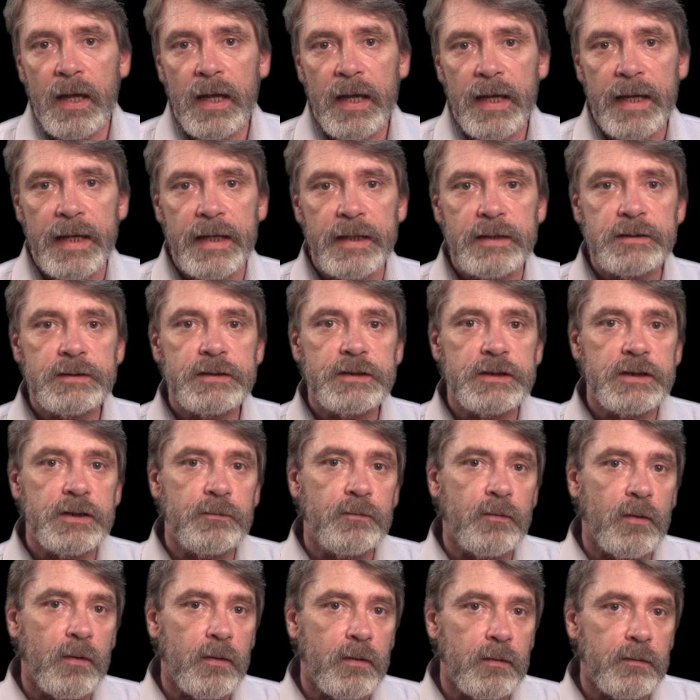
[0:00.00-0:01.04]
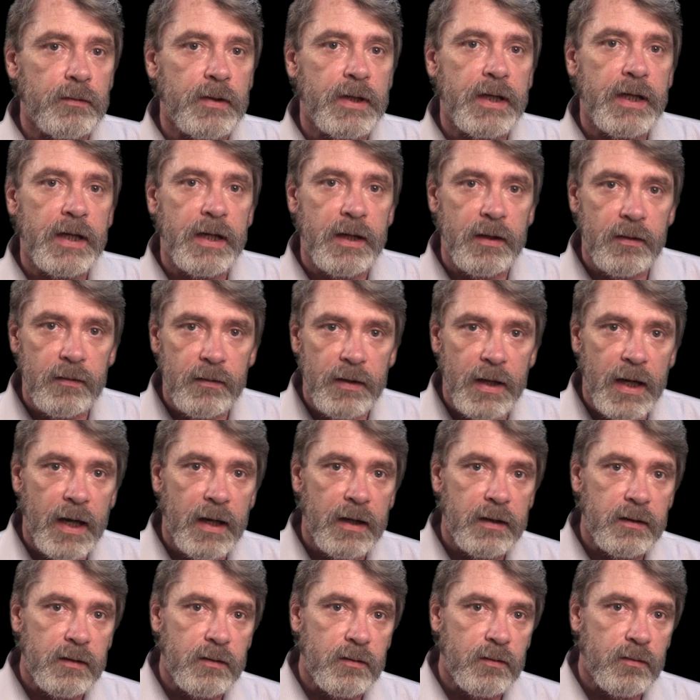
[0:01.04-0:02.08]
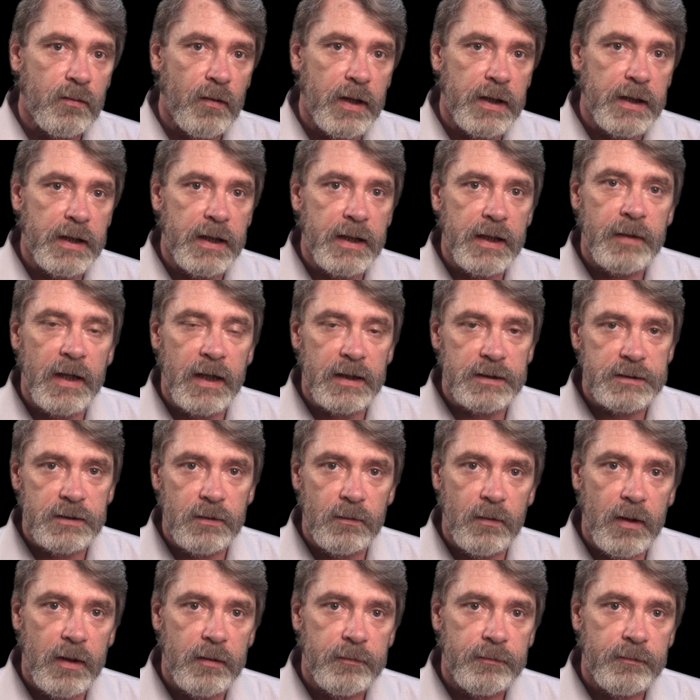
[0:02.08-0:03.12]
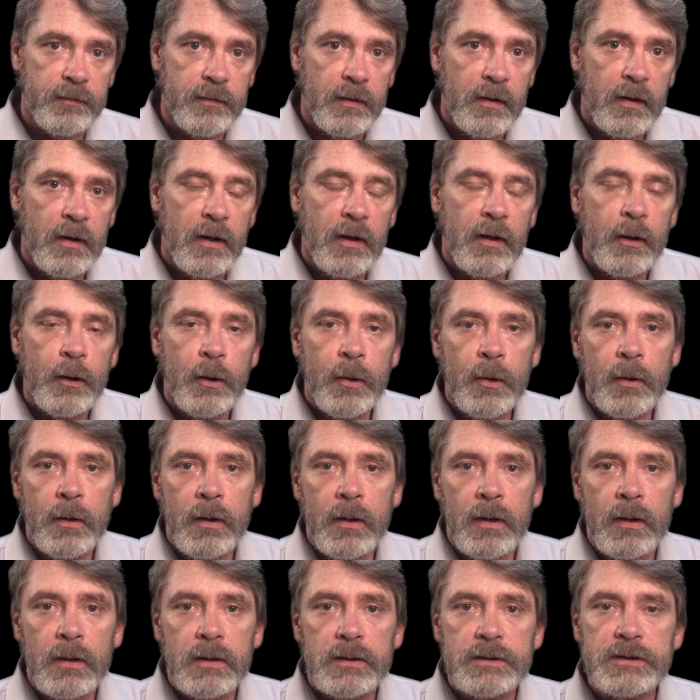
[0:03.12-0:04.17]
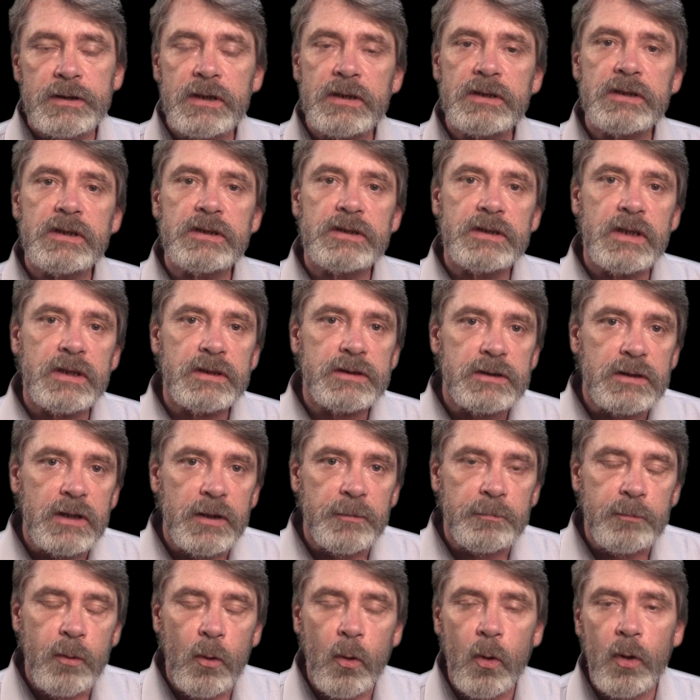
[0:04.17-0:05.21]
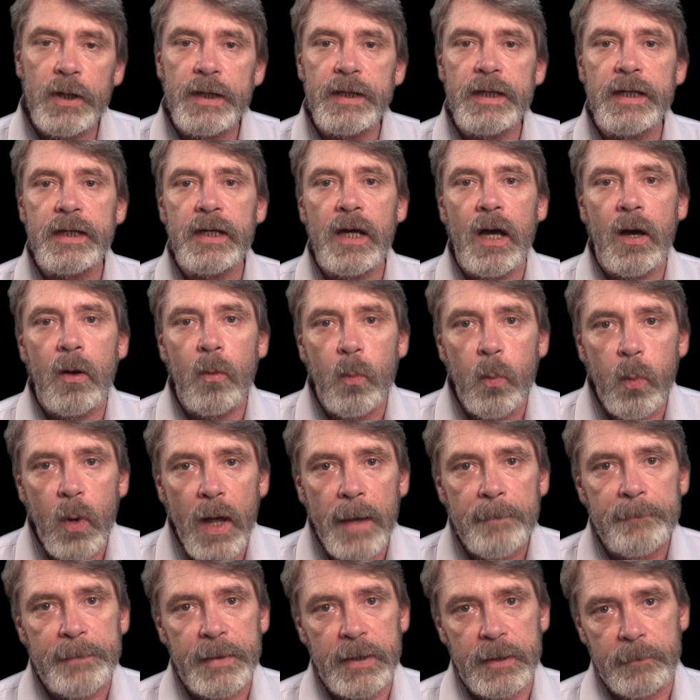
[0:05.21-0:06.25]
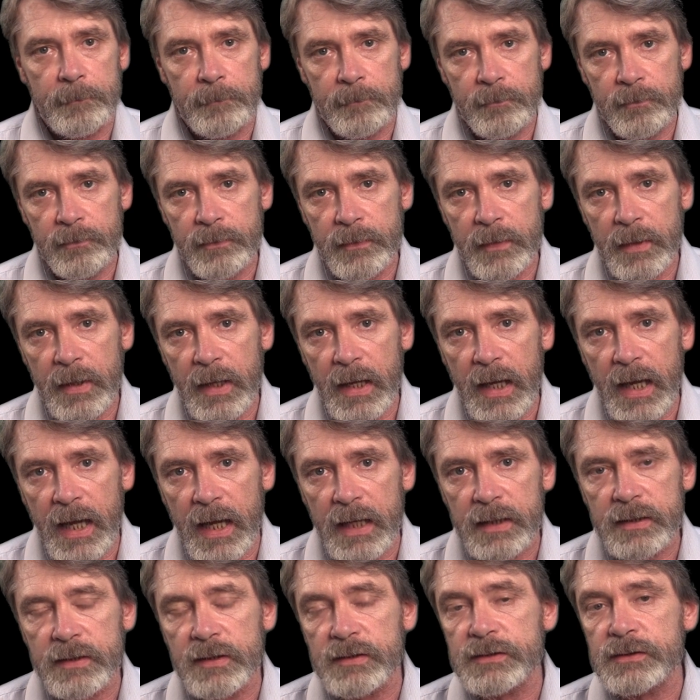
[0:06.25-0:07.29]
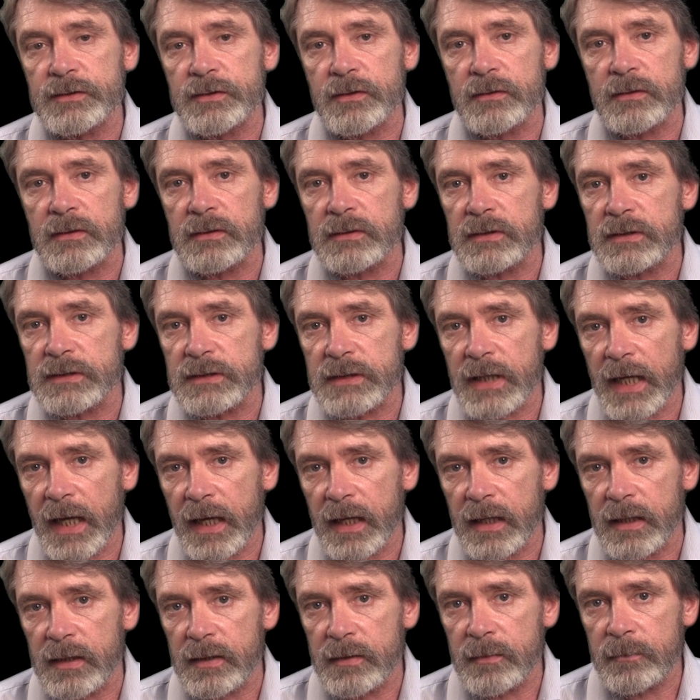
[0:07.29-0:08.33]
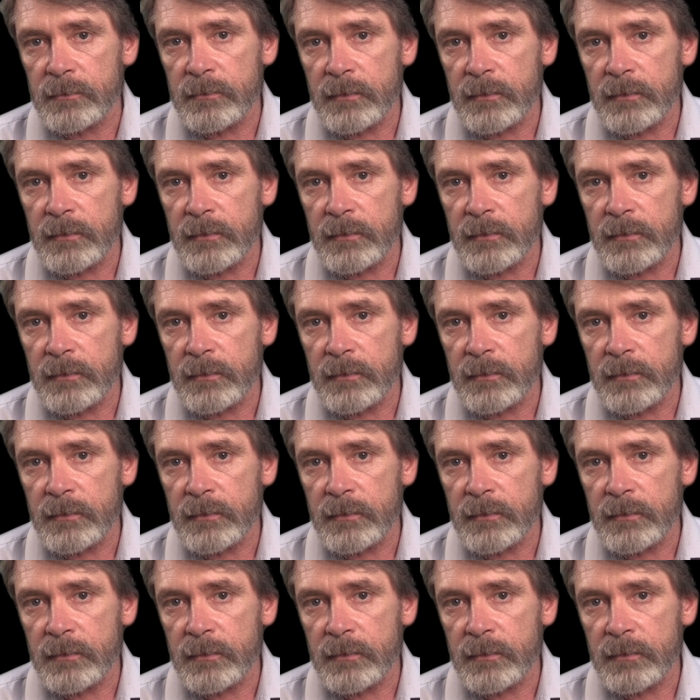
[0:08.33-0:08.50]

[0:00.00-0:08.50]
And she wrote, "Hear that, Ukrainian SOF?" She's essentially pointing a weapon at this journalist's head.